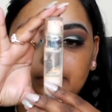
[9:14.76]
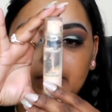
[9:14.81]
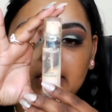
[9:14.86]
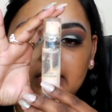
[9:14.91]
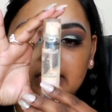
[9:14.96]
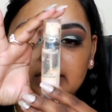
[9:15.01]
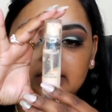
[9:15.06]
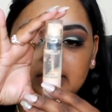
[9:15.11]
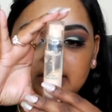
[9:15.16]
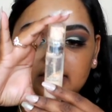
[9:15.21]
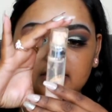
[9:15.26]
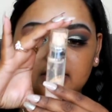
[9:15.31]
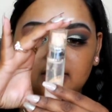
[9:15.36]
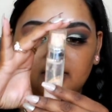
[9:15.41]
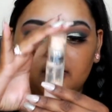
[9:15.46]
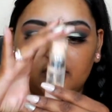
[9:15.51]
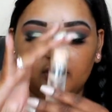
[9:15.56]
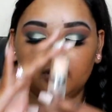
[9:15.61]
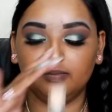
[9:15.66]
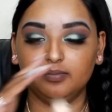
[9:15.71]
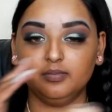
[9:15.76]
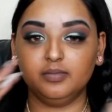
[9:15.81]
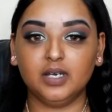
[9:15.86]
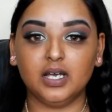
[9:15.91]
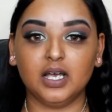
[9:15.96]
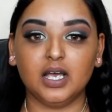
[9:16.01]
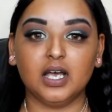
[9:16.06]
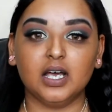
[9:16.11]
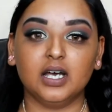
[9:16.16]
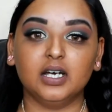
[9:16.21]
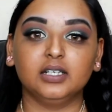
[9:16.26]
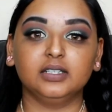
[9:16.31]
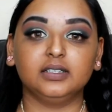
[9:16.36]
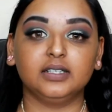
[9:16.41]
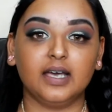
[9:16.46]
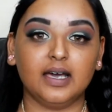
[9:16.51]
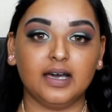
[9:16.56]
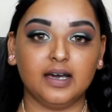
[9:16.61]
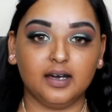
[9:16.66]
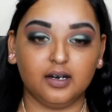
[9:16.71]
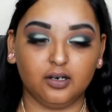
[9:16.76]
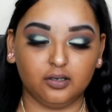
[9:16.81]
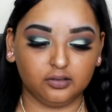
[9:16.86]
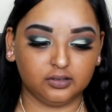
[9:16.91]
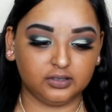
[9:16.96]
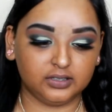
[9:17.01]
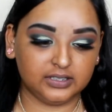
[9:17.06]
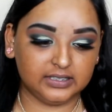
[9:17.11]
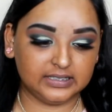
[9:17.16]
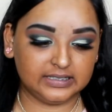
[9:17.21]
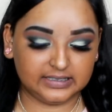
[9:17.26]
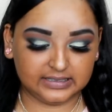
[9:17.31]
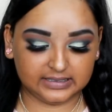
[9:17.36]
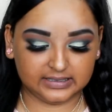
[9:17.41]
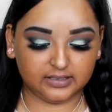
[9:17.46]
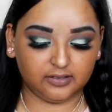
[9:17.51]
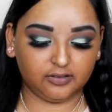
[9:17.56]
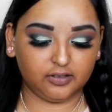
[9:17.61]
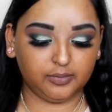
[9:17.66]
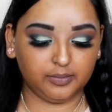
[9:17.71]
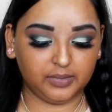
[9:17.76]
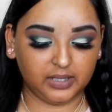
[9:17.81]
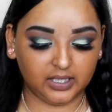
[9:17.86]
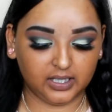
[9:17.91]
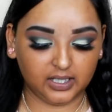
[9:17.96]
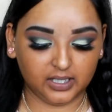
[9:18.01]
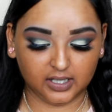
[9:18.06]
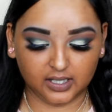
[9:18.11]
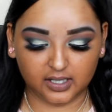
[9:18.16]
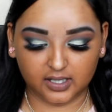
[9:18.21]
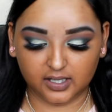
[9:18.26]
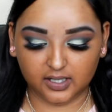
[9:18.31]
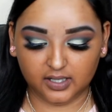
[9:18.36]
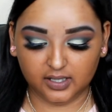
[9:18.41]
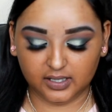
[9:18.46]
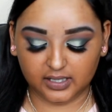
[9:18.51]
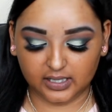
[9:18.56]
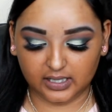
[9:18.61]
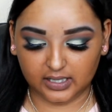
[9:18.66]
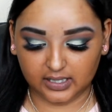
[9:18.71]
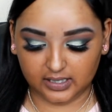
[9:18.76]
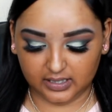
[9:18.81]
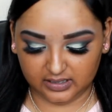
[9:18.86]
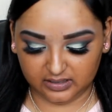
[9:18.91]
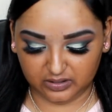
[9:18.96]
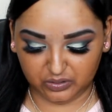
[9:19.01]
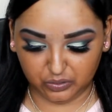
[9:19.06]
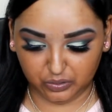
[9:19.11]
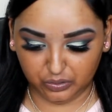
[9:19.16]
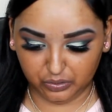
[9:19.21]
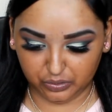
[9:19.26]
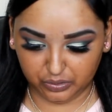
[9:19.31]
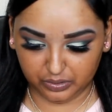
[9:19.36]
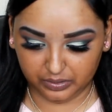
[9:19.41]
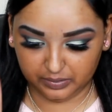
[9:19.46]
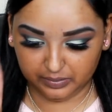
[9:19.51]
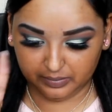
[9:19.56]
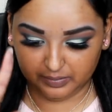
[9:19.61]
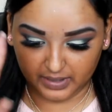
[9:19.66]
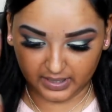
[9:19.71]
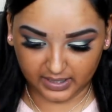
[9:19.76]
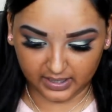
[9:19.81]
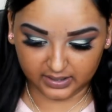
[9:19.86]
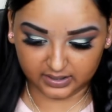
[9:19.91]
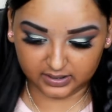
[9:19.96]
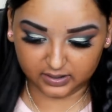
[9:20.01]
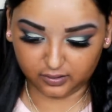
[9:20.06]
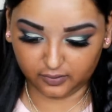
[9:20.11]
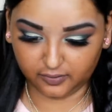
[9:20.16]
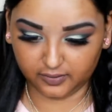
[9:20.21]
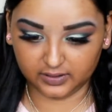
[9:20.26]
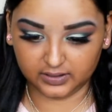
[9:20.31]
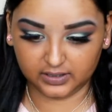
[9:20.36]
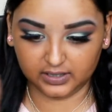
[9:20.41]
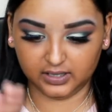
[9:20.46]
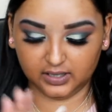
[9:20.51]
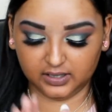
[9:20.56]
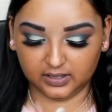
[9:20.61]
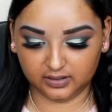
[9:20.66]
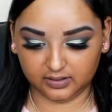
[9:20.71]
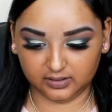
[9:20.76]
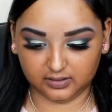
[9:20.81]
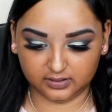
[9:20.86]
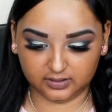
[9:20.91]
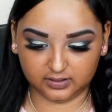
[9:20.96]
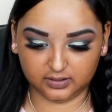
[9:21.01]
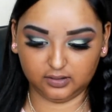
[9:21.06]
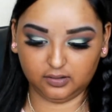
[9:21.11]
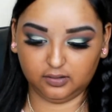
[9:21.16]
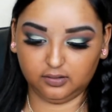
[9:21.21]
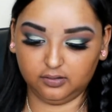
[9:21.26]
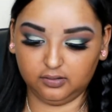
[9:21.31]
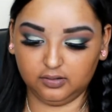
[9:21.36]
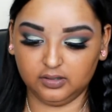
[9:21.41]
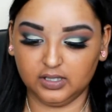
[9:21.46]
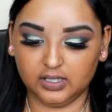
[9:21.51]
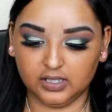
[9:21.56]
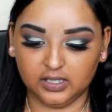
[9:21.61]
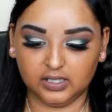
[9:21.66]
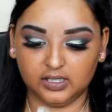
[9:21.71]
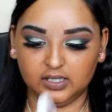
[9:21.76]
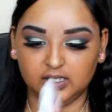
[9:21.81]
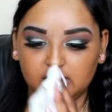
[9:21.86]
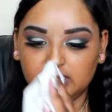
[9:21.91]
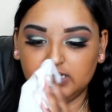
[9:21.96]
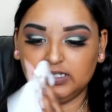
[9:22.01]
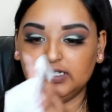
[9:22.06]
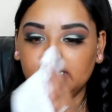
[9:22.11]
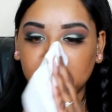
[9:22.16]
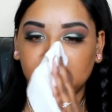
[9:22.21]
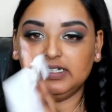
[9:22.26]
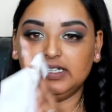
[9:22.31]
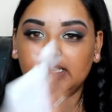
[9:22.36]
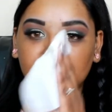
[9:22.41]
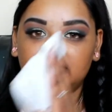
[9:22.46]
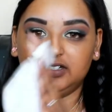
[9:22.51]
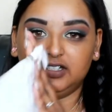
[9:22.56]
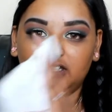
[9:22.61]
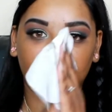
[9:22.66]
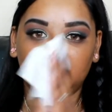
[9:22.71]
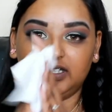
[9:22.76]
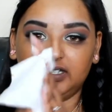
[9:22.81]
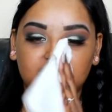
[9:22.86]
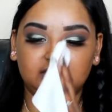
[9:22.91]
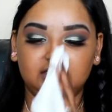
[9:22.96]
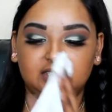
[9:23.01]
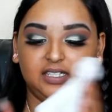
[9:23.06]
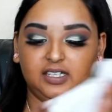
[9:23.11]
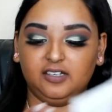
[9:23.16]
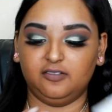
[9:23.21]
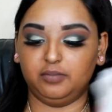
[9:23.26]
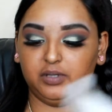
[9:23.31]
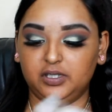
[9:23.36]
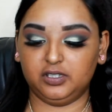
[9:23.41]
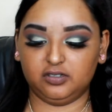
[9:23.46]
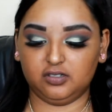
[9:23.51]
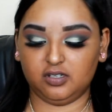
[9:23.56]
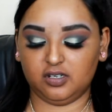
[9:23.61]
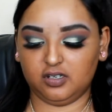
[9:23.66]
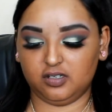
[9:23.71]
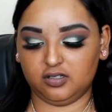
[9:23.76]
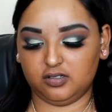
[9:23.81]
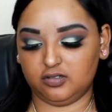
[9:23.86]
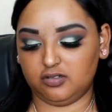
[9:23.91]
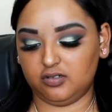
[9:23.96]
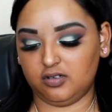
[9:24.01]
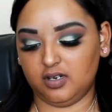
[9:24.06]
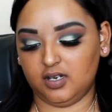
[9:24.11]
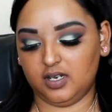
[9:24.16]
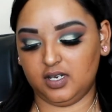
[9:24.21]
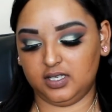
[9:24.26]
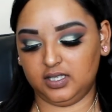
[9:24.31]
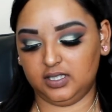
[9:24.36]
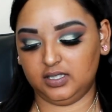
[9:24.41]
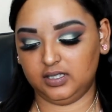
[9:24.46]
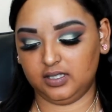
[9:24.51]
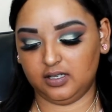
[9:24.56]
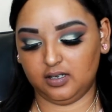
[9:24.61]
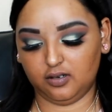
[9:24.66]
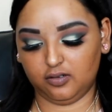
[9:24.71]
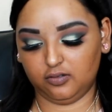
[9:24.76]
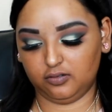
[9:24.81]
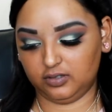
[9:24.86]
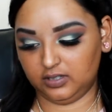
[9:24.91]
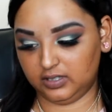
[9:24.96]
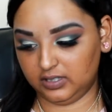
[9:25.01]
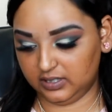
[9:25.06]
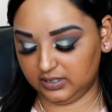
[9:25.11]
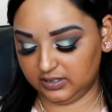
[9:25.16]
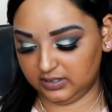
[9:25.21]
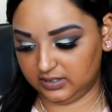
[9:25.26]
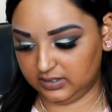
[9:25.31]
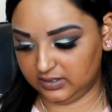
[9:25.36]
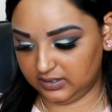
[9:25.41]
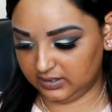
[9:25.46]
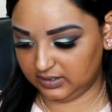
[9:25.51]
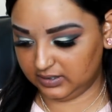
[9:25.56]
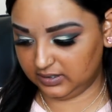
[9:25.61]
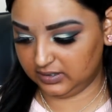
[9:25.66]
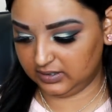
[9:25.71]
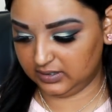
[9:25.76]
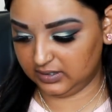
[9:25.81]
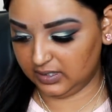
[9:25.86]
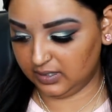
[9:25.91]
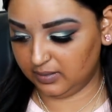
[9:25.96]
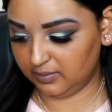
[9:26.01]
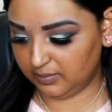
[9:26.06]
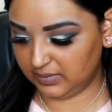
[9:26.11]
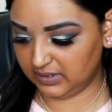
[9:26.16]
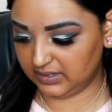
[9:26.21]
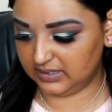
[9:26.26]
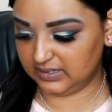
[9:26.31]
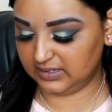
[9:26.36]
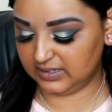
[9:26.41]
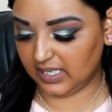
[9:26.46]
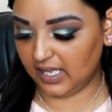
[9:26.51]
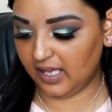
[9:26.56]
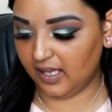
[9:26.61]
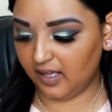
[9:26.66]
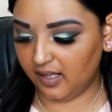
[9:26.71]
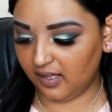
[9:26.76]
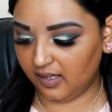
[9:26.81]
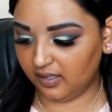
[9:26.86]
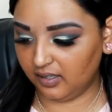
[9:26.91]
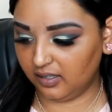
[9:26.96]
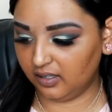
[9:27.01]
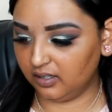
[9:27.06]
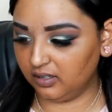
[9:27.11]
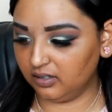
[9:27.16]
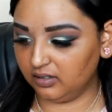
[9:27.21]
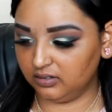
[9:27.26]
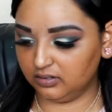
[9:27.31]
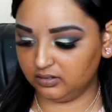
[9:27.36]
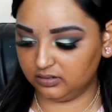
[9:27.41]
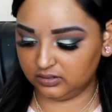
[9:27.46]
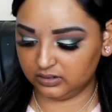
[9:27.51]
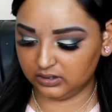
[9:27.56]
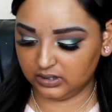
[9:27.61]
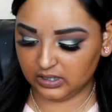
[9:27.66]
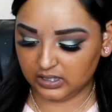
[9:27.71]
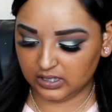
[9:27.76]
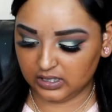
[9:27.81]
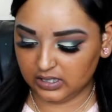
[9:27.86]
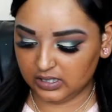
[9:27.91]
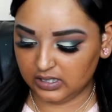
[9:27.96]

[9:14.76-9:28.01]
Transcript: base serum now this serum here is oh my hands are bloody so as y'all can see I'll be trying out this mascara